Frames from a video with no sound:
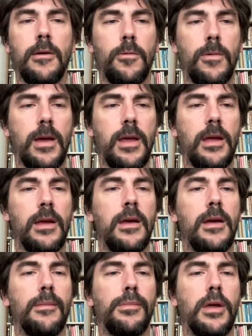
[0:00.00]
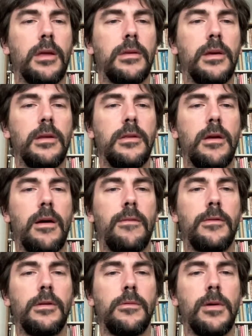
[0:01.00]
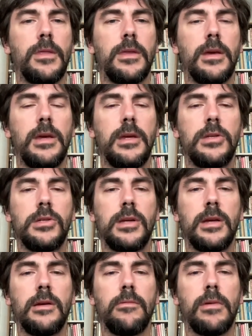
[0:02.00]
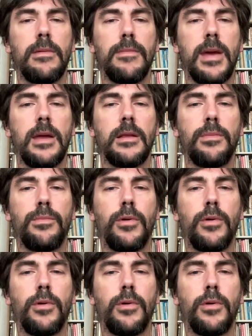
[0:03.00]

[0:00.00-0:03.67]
way. Plotting a novel with the I Ching remained